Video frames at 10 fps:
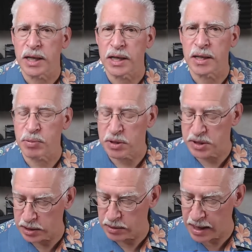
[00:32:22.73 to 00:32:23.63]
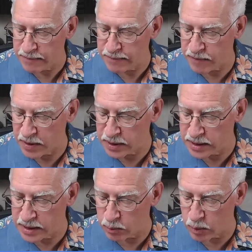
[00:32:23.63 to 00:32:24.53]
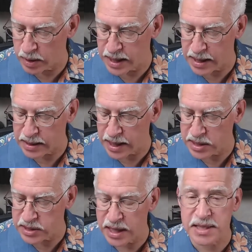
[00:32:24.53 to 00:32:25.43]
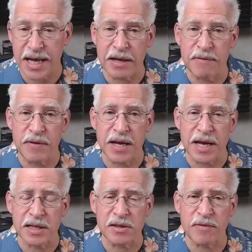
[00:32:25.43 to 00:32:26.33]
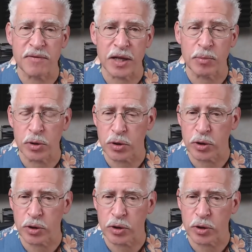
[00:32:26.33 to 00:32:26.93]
uh, in particular, I have a feeling that when that HX90V is available,